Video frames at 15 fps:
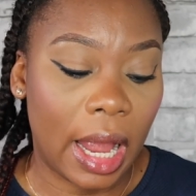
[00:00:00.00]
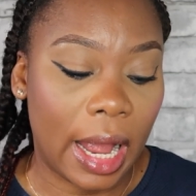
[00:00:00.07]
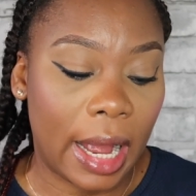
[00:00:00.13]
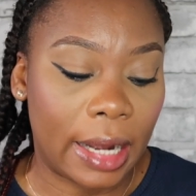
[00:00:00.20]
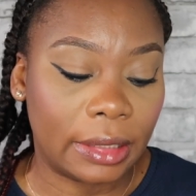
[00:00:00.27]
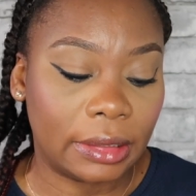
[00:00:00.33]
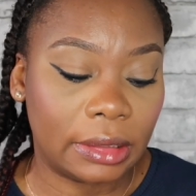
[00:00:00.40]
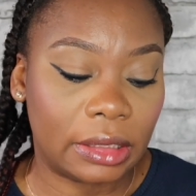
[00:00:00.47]

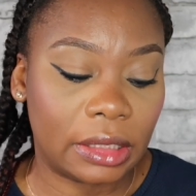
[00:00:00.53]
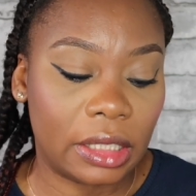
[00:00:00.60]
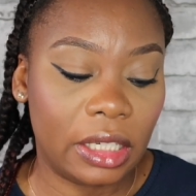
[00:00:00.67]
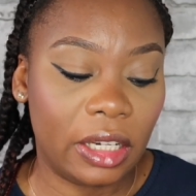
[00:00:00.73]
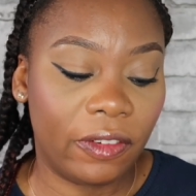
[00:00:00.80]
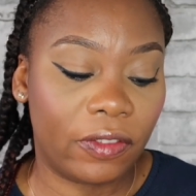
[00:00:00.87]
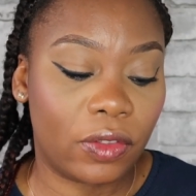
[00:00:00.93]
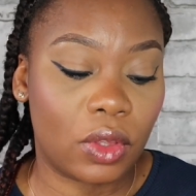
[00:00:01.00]
And
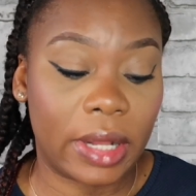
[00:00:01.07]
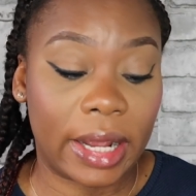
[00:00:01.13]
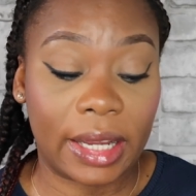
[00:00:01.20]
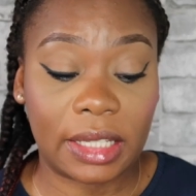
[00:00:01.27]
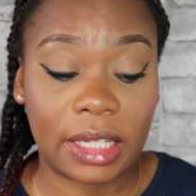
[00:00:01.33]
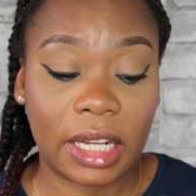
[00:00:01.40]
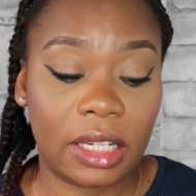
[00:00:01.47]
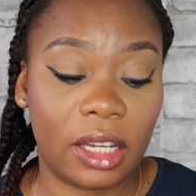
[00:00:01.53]
if, like I
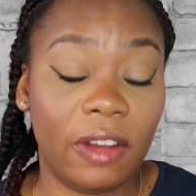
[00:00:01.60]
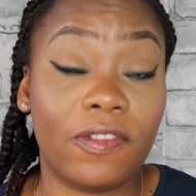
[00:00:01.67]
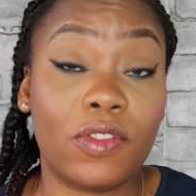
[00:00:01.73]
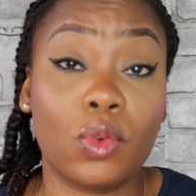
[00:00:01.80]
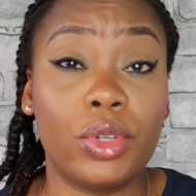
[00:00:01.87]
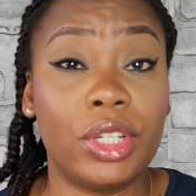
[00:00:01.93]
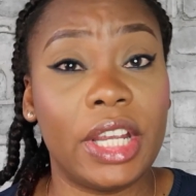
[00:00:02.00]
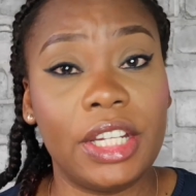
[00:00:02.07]
said, if
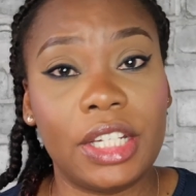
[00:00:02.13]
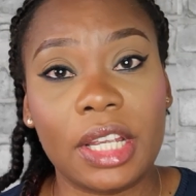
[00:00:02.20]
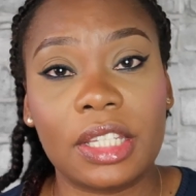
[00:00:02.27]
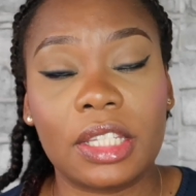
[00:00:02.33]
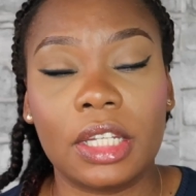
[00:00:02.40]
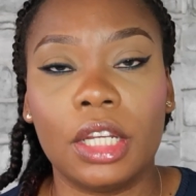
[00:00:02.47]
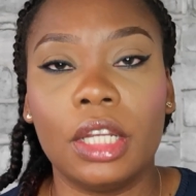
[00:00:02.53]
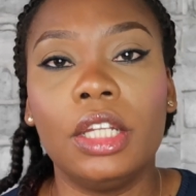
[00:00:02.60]
through the
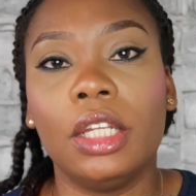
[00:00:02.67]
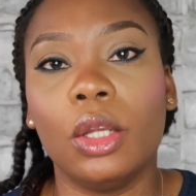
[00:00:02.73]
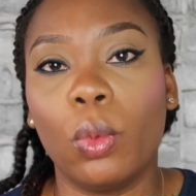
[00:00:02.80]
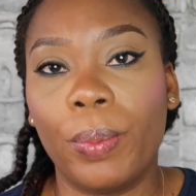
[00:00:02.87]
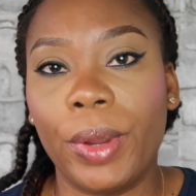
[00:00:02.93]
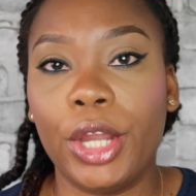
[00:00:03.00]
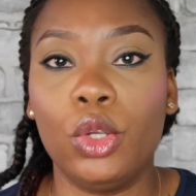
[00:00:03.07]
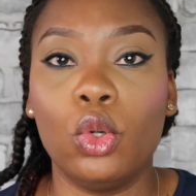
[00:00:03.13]
agency, they'll
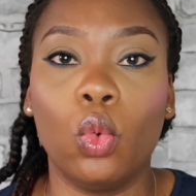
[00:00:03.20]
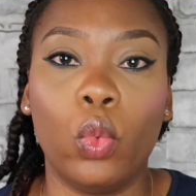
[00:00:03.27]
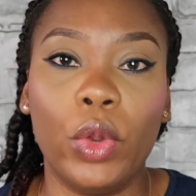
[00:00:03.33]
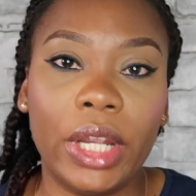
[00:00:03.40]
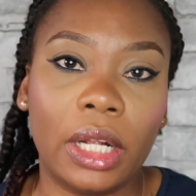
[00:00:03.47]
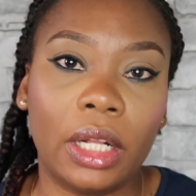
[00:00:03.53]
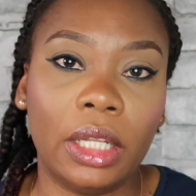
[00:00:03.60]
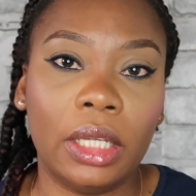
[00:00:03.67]
pay you
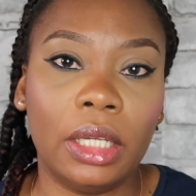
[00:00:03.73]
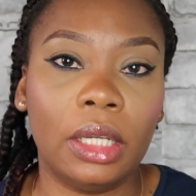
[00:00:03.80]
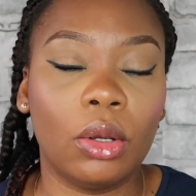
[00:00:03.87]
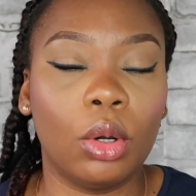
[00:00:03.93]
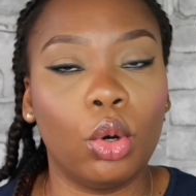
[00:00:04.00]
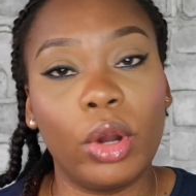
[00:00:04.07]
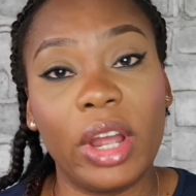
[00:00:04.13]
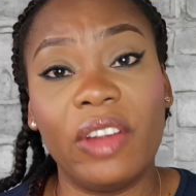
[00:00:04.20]
weekly
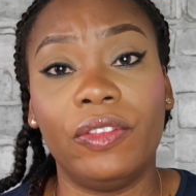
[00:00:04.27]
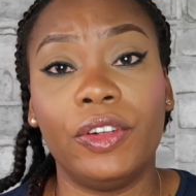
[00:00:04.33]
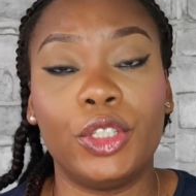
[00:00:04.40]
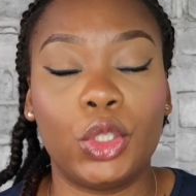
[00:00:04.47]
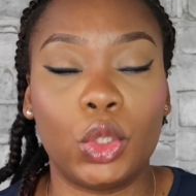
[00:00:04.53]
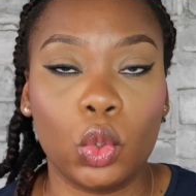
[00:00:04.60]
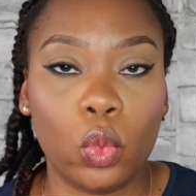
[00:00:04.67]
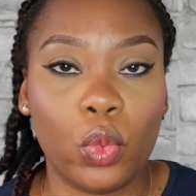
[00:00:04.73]
or every
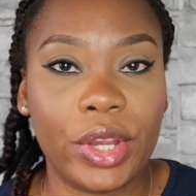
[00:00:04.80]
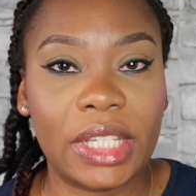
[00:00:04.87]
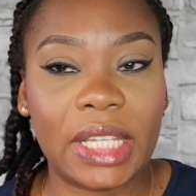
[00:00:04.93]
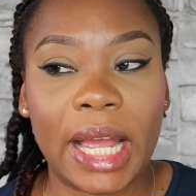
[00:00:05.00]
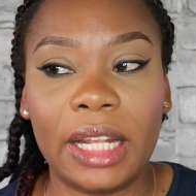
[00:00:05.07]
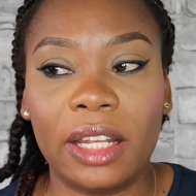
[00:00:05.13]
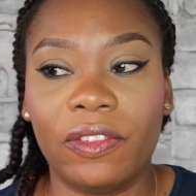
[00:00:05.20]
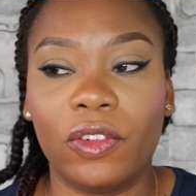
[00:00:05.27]
2 weeks.
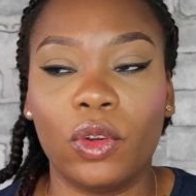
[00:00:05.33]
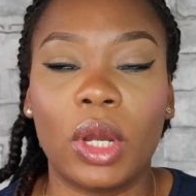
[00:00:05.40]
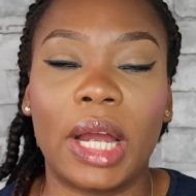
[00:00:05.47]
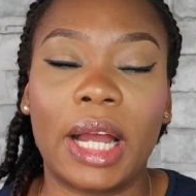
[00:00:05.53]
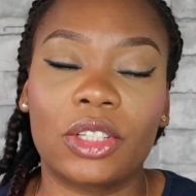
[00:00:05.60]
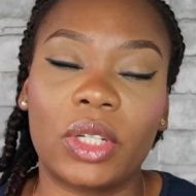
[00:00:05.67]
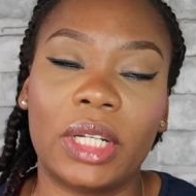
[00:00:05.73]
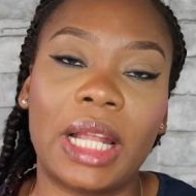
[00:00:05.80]
And if you are
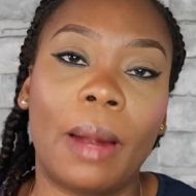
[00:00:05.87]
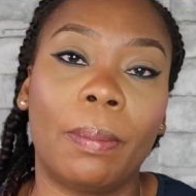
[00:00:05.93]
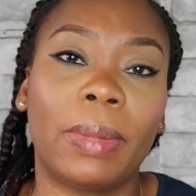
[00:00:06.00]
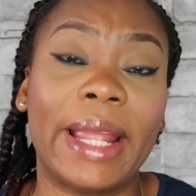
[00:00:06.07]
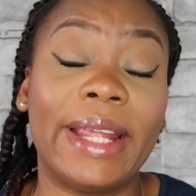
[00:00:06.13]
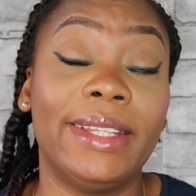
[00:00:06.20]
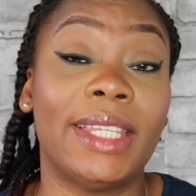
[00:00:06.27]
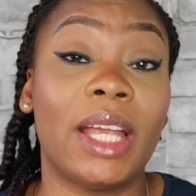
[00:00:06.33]
actually
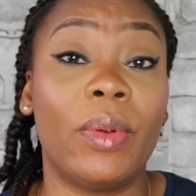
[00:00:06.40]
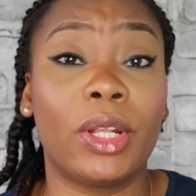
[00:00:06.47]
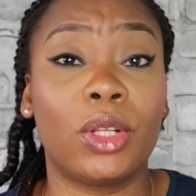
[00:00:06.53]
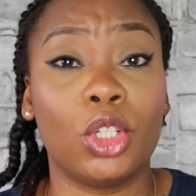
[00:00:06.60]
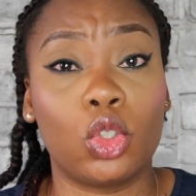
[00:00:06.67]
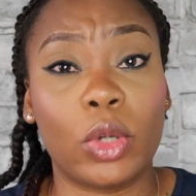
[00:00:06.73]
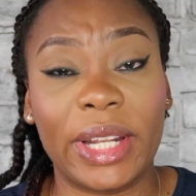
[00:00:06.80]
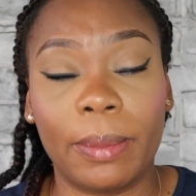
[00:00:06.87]
applying
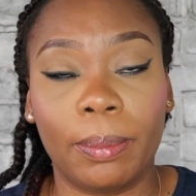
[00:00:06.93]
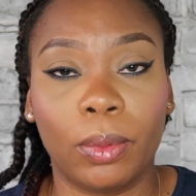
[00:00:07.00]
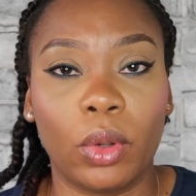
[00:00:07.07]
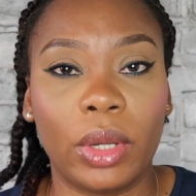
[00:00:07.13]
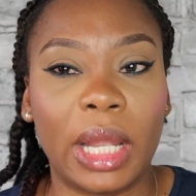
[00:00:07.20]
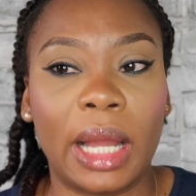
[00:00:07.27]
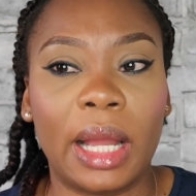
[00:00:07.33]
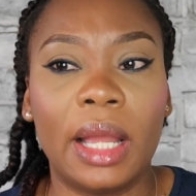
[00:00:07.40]
directly to an
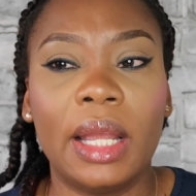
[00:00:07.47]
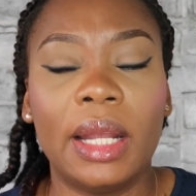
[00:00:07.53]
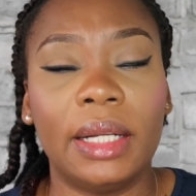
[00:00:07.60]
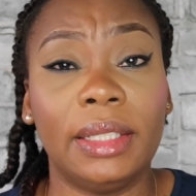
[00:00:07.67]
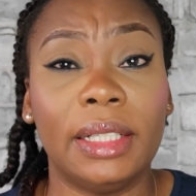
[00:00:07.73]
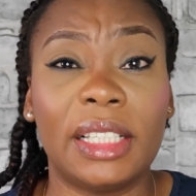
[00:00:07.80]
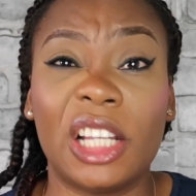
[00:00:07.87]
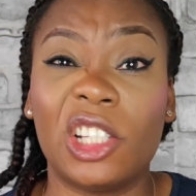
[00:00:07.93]
employer,
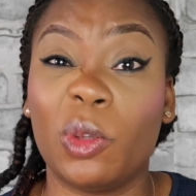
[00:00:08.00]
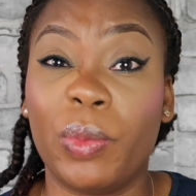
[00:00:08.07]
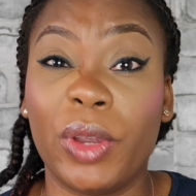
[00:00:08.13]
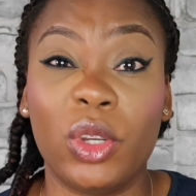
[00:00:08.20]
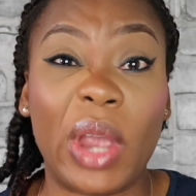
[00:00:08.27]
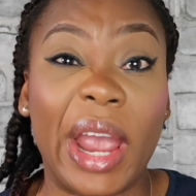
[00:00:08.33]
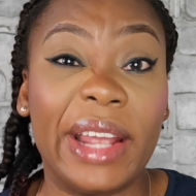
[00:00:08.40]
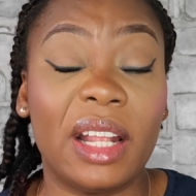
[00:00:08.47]
they tend to pay
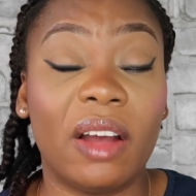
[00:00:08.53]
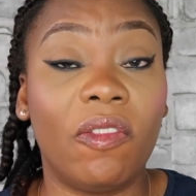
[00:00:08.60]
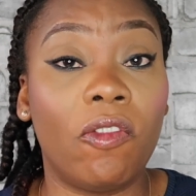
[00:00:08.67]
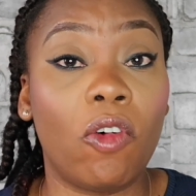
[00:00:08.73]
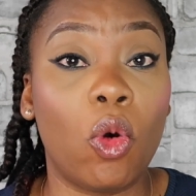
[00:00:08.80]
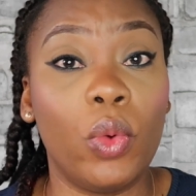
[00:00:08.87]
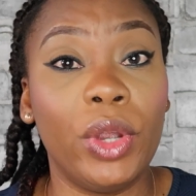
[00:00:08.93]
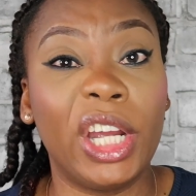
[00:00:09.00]
you either
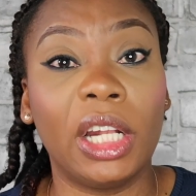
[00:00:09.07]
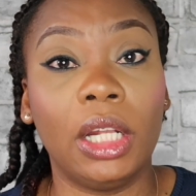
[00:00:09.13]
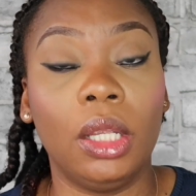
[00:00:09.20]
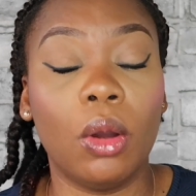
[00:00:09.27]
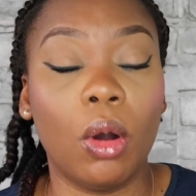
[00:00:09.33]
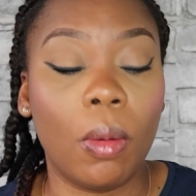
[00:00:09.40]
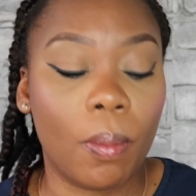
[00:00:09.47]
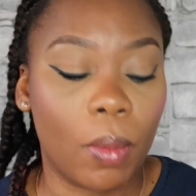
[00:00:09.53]
weekly
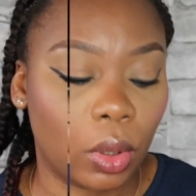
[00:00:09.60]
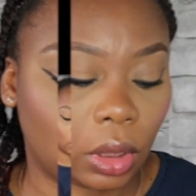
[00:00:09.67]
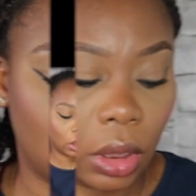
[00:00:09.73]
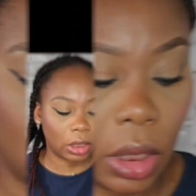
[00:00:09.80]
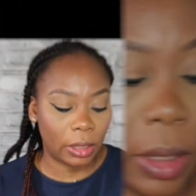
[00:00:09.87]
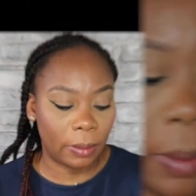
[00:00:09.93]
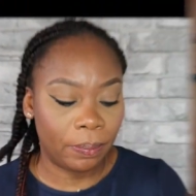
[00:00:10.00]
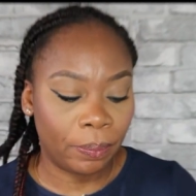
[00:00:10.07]
or
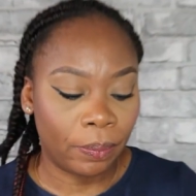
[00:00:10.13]
monthly.